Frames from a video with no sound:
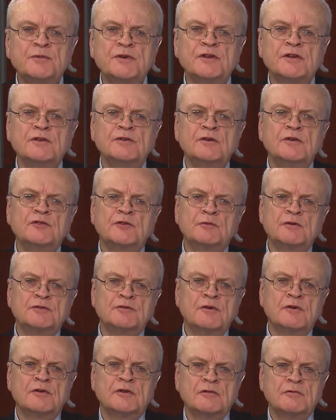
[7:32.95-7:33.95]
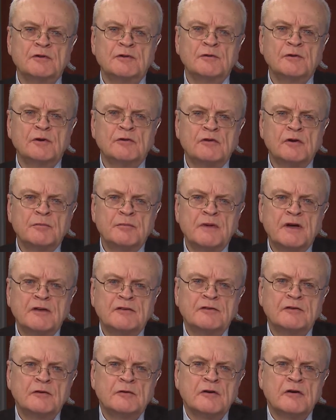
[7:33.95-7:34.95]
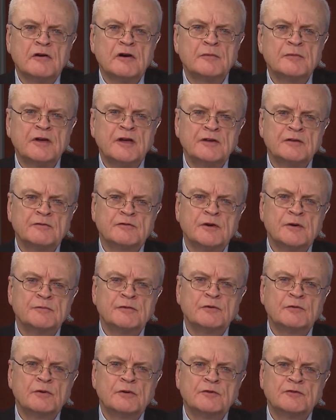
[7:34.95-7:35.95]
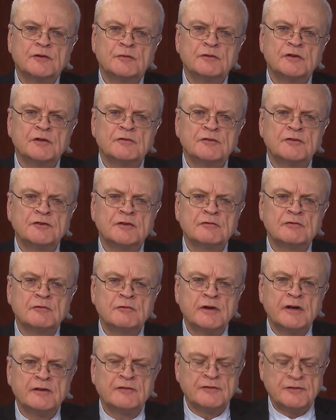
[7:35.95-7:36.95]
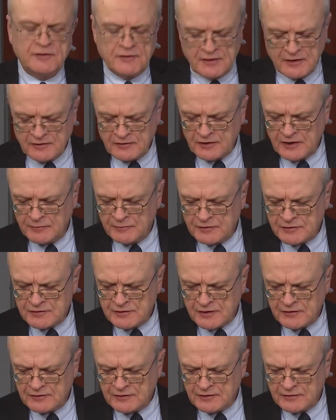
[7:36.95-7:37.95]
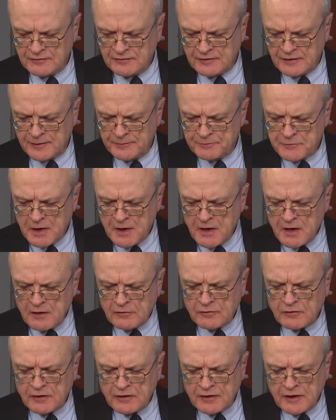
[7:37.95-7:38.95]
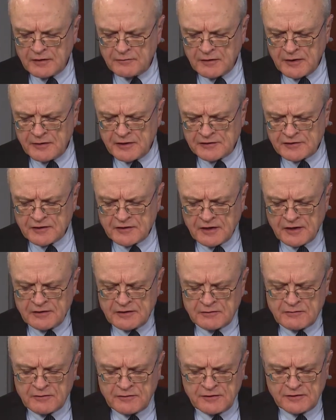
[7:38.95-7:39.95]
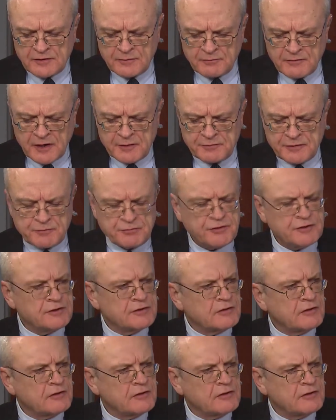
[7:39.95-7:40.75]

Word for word: BNN News, and we're talking with Laura Maslow Armand from the Lawyers Committee for Civil Rights and Economic Justice. Um, Laura, I imagine another thing that might be pretty